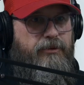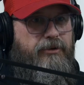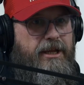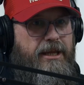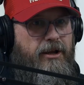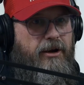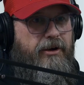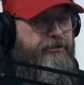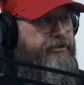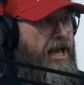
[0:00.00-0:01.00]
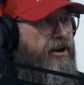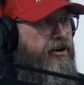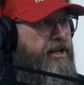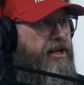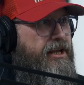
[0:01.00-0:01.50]
like on a
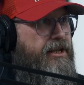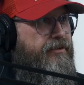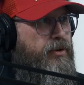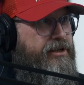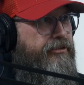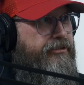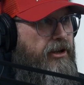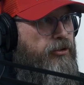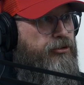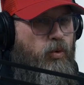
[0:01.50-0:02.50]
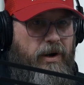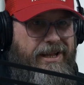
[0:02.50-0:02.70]
Saturday, if we didn't sell 20